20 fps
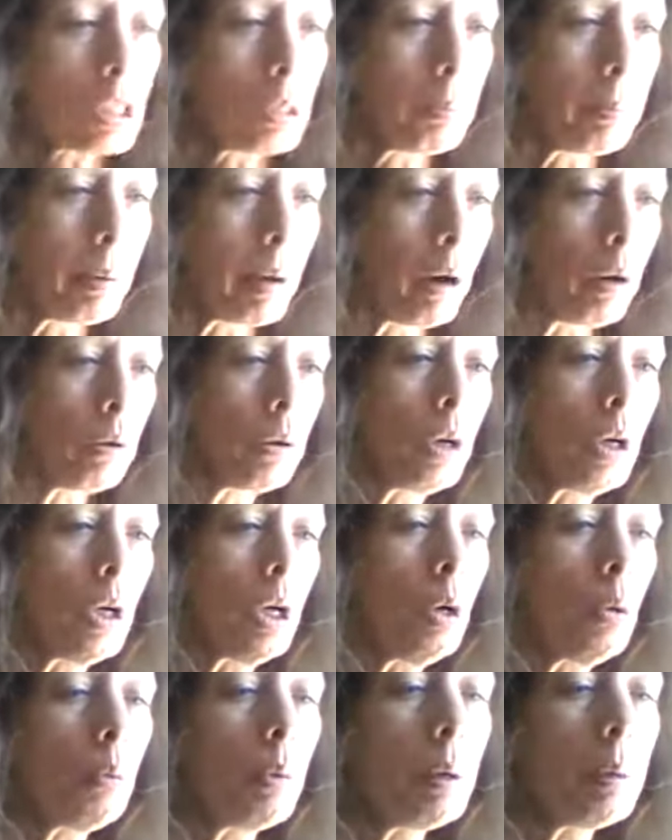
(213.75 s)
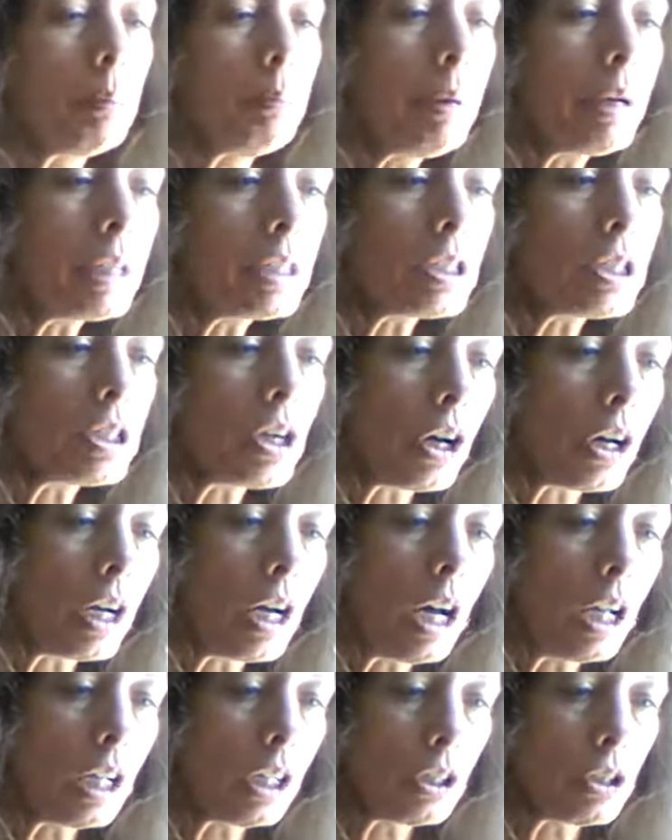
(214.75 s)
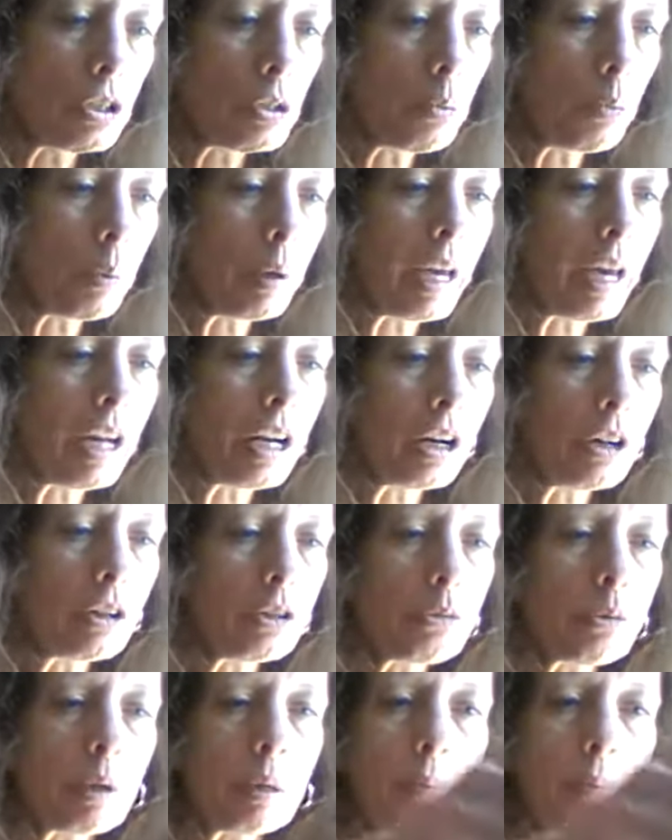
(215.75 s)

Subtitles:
about, we mixed our colors. We had our three